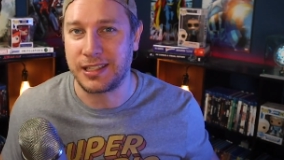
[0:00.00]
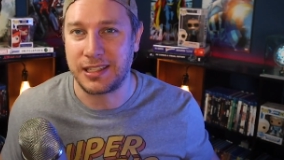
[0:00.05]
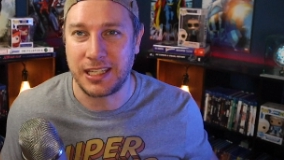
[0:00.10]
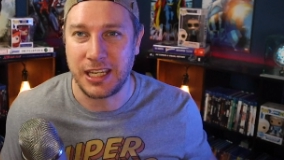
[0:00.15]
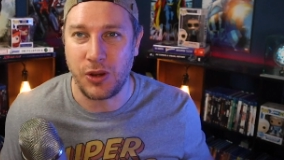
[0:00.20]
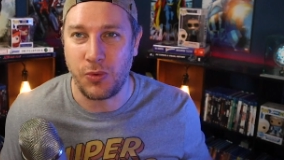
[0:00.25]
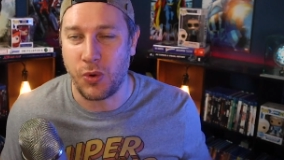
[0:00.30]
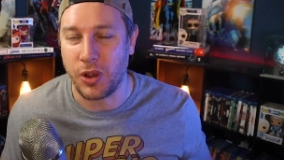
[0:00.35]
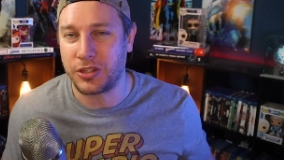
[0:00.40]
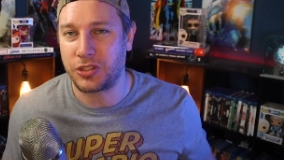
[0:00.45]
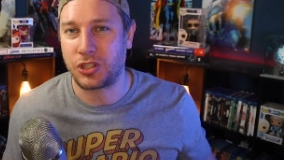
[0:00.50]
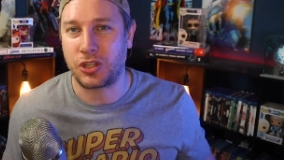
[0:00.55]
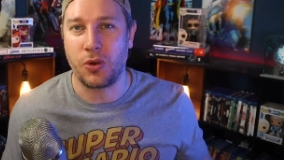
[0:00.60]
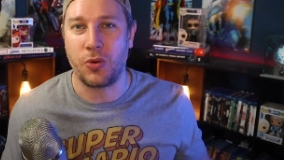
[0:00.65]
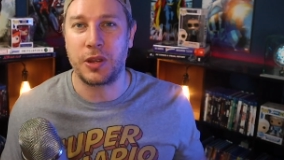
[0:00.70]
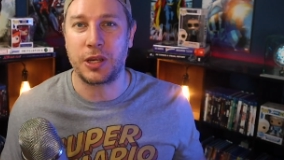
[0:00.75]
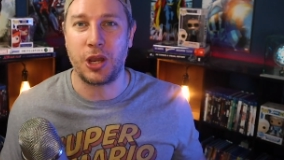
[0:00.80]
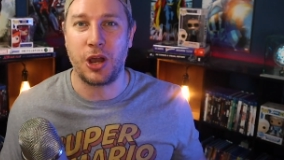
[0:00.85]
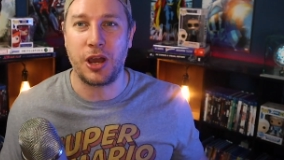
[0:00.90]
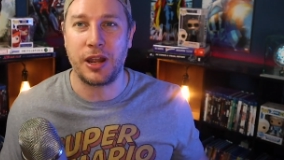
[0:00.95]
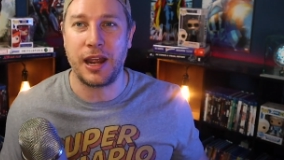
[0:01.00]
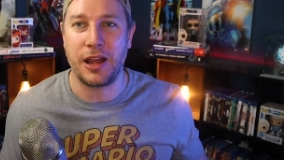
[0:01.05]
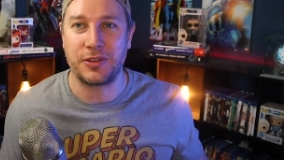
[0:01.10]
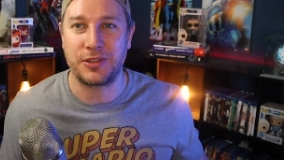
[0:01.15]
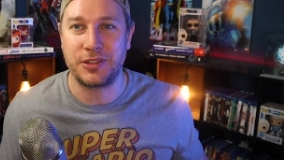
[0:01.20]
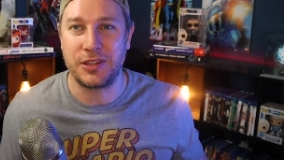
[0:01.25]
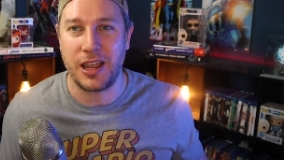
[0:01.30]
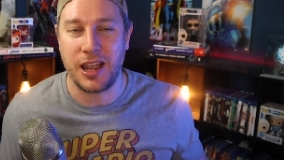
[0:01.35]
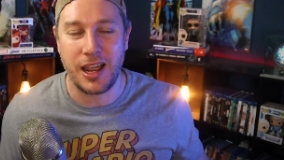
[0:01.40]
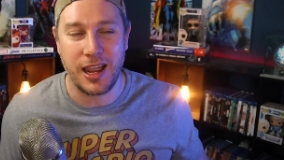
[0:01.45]
to see what's going on
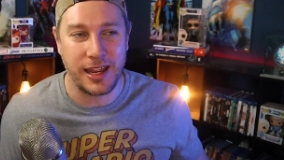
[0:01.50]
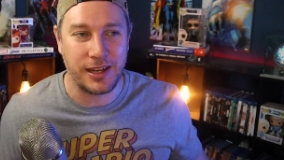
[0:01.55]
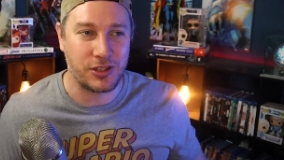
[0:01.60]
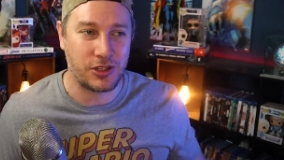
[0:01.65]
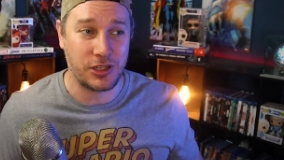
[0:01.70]
outside,